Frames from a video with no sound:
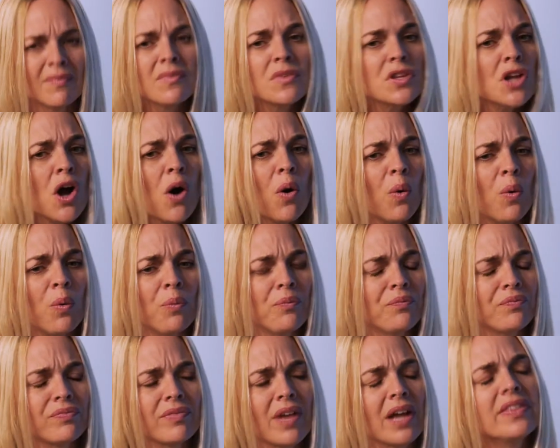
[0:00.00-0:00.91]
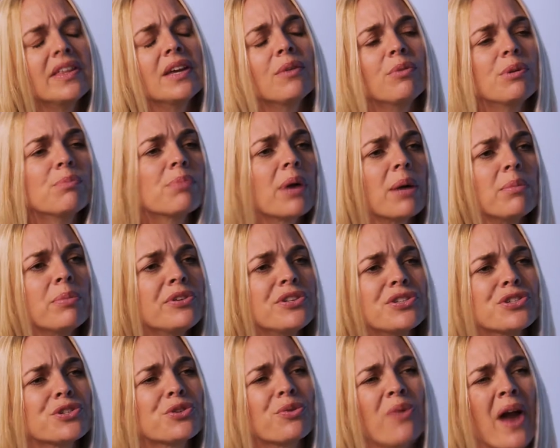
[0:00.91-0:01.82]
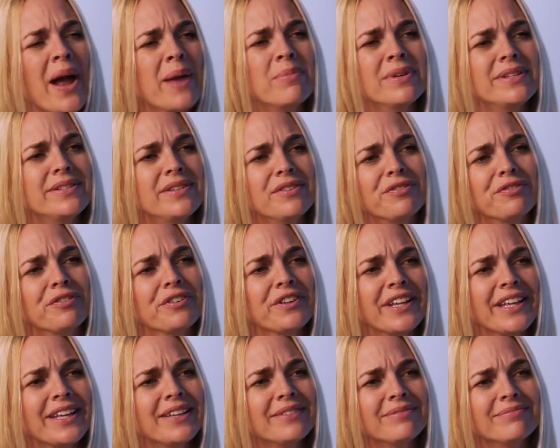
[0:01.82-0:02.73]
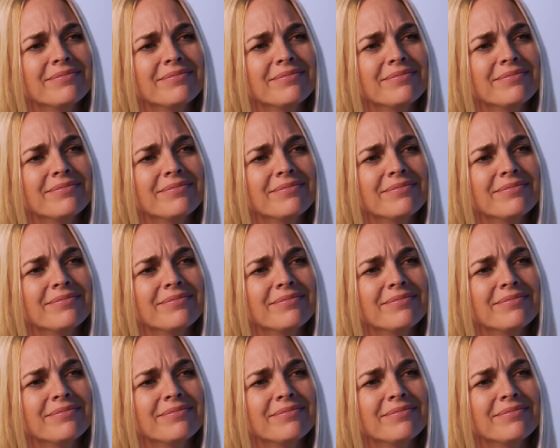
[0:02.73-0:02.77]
No, I think we probably describe it differently.